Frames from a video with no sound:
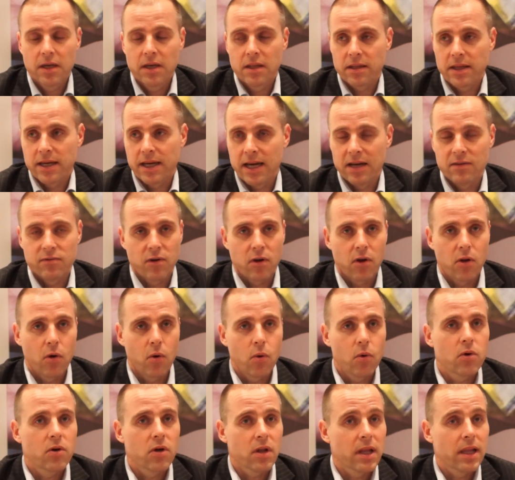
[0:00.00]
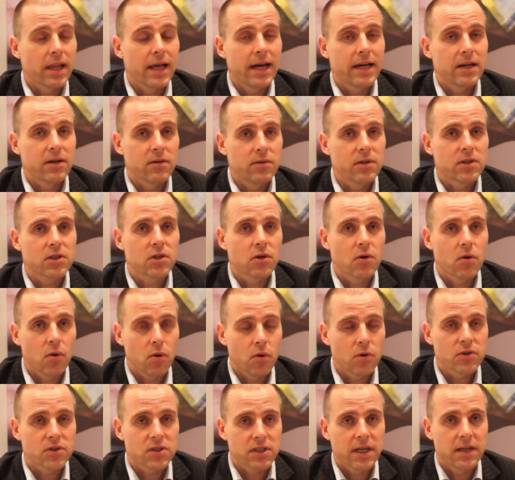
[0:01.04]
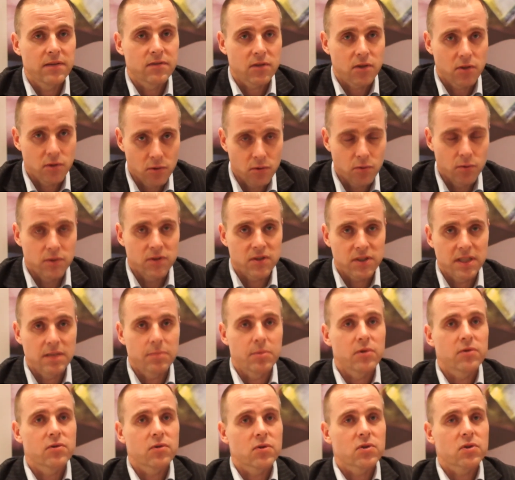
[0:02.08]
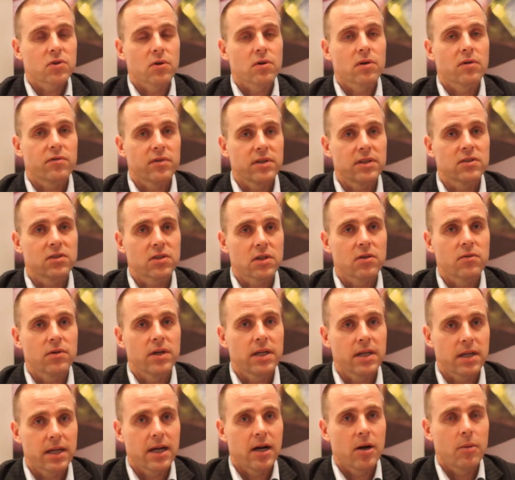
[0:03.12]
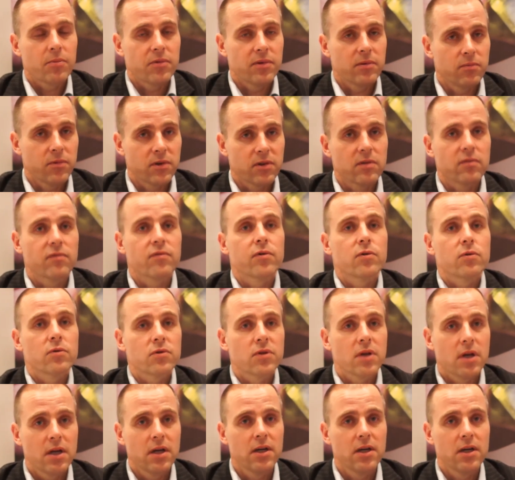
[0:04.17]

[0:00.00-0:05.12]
They have a local language call center who is able to sort of integrate and help them with a full